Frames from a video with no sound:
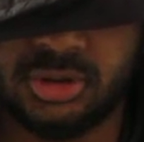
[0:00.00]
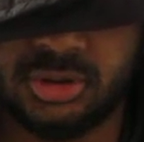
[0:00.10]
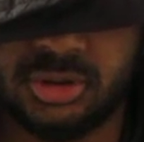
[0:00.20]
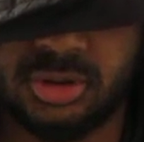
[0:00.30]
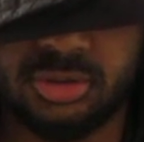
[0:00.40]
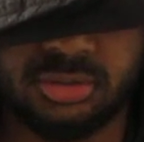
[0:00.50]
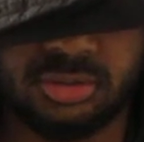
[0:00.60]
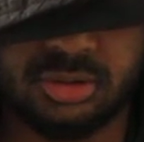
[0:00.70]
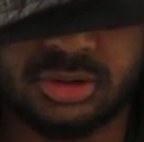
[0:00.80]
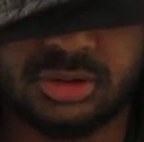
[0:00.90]

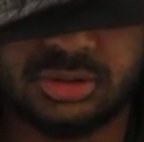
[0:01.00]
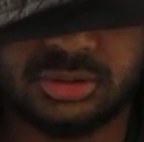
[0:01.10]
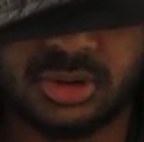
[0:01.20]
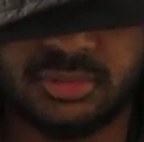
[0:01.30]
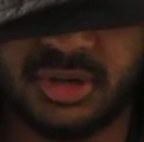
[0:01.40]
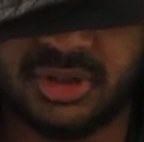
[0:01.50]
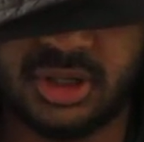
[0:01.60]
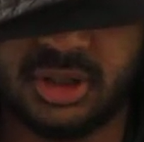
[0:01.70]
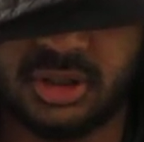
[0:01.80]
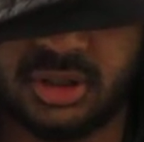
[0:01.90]
Jung, I might be
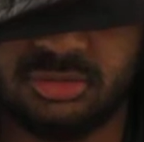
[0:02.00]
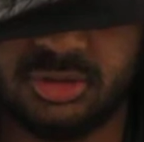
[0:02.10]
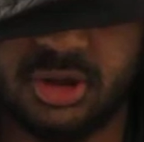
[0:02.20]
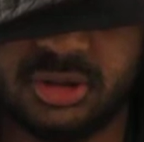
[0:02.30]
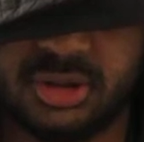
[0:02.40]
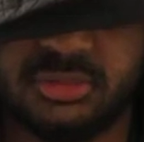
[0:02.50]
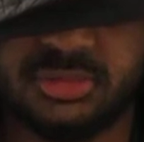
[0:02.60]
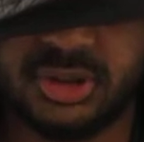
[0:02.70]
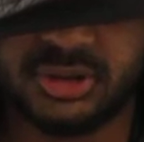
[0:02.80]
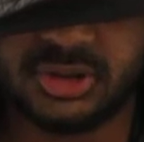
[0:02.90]
getting it wrong,
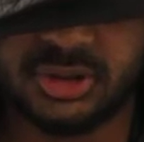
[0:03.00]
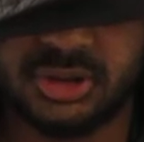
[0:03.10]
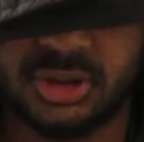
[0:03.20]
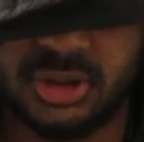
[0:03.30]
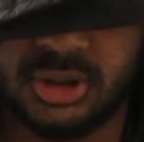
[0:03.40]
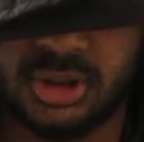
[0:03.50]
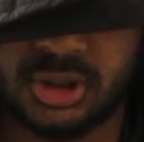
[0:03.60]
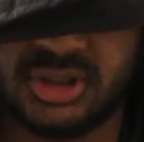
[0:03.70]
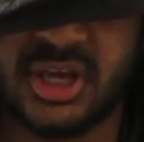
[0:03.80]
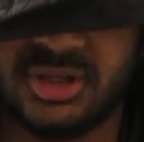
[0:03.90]
but
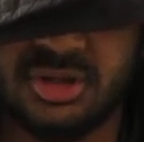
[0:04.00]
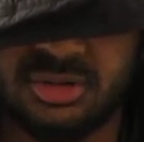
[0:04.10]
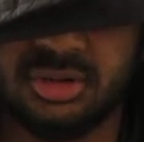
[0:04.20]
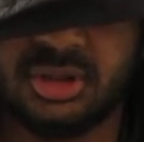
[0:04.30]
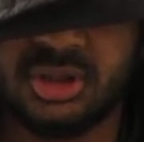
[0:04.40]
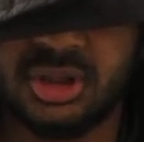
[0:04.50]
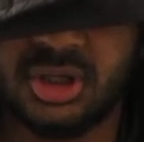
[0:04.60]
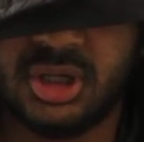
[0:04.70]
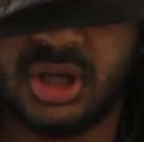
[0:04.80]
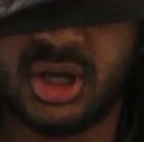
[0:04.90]
Jung,
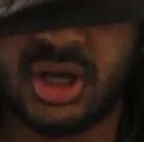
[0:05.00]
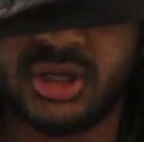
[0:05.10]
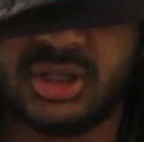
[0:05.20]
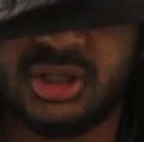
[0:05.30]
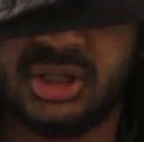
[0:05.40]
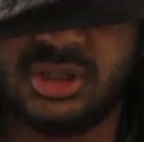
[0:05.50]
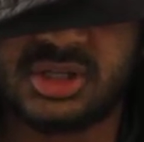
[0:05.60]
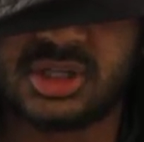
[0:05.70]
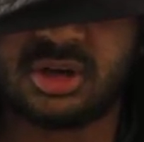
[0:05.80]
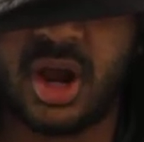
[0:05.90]
he
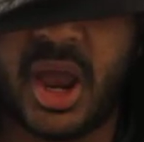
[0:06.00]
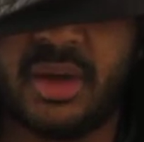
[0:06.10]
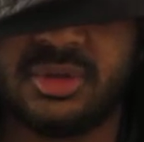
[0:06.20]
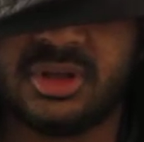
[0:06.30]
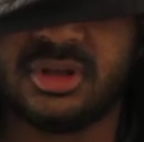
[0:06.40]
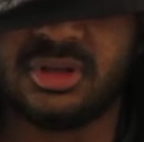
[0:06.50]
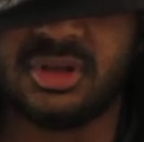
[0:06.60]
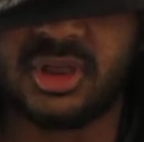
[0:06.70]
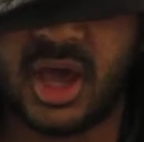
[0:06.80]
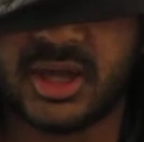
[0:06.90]
described
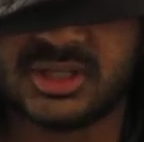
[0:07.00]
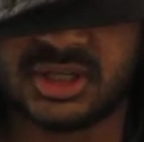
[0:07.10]
that